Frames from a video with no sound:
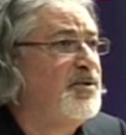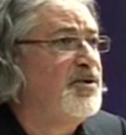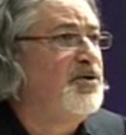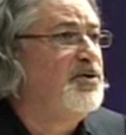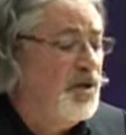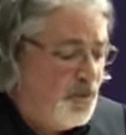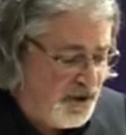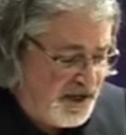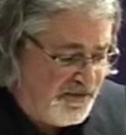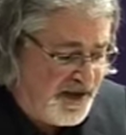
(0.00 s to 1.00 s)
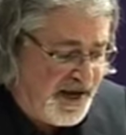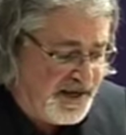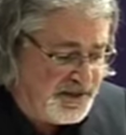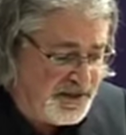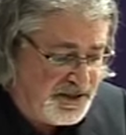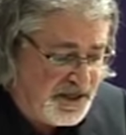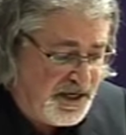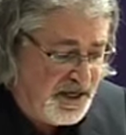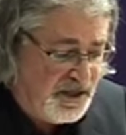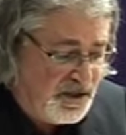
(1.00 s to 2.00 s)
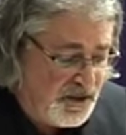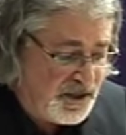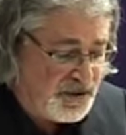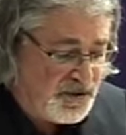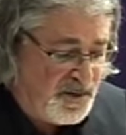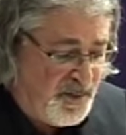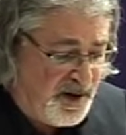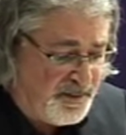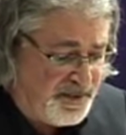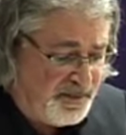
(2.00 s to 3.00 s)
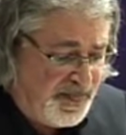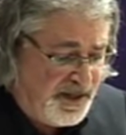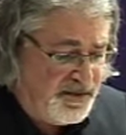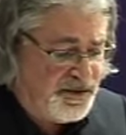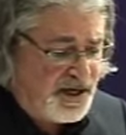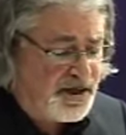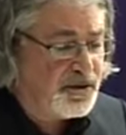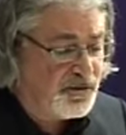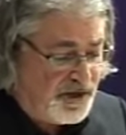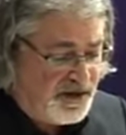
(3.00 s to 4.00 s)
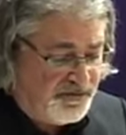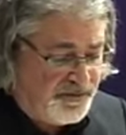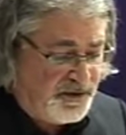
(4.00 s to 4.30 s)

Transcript: to produce whatever entity you can dream up. You take green